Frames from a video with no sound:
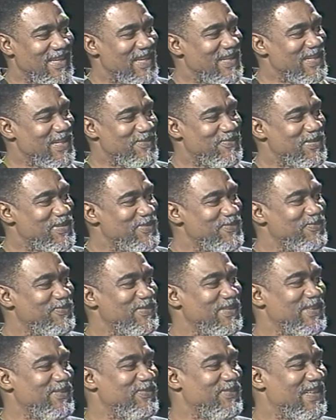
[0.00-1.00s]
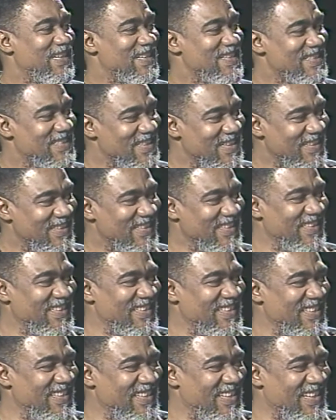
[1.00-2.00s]
I never even would have guessed
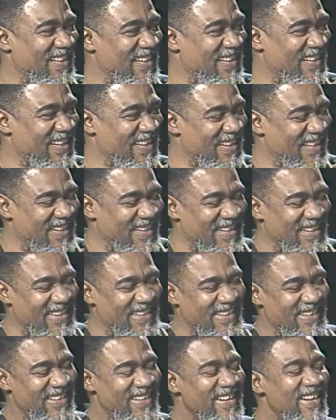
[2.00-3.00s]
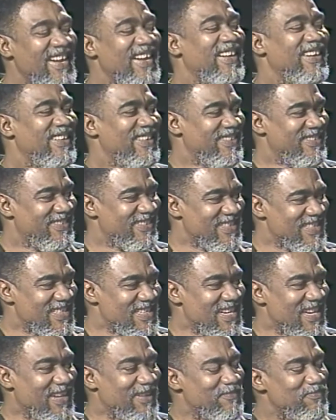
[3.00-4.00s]
that.
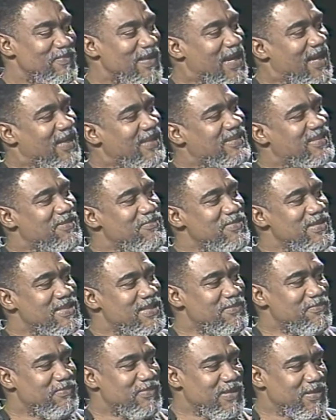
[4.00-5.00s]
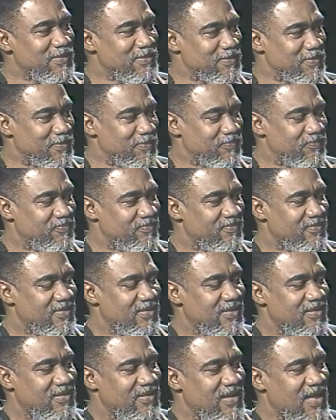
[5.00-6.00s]
Interesting. Tell me something, though.
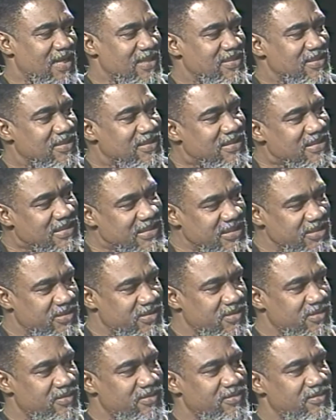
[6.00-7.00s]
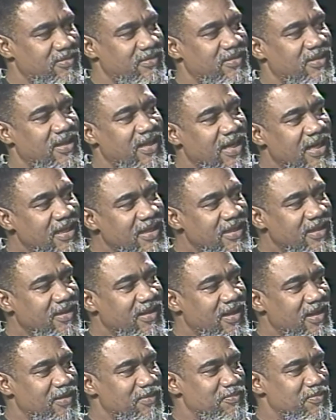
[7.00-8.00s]
As a teacher and a
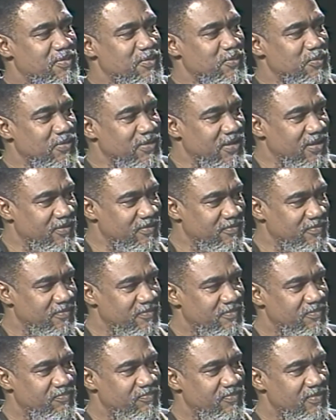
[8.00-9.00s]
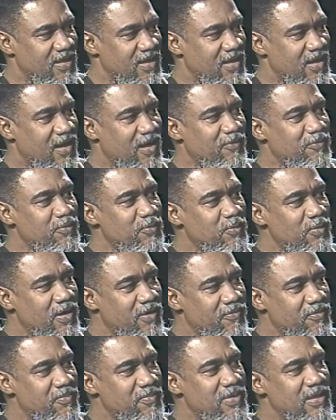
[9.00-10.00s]
calypsonian, have you
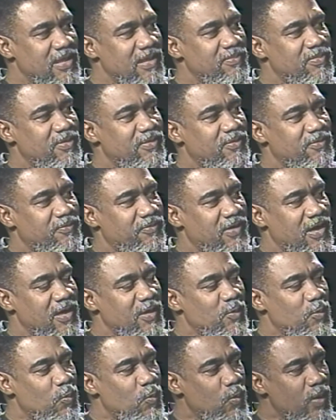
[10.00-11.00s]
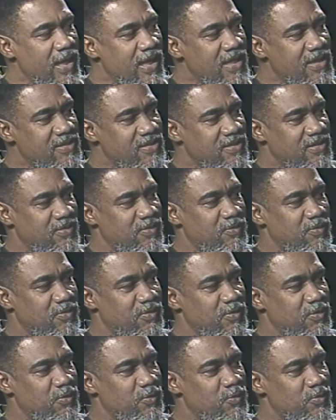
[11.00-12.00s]
ever been able to find ways that you
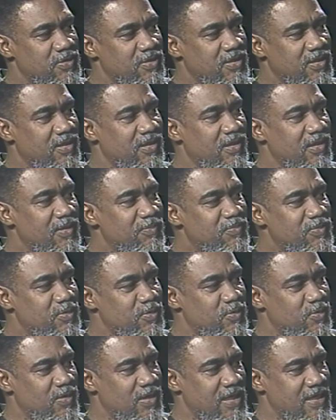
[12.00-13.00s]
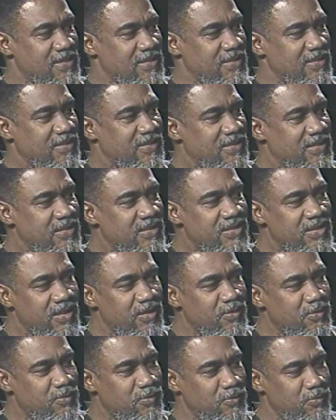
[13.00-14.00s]
could use calypso as a
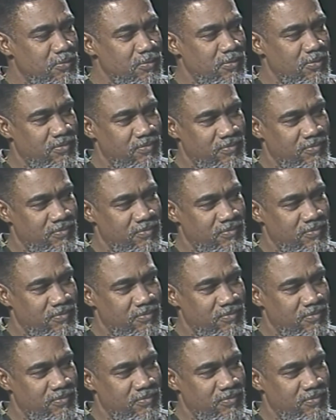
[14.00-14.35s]
teaching tool?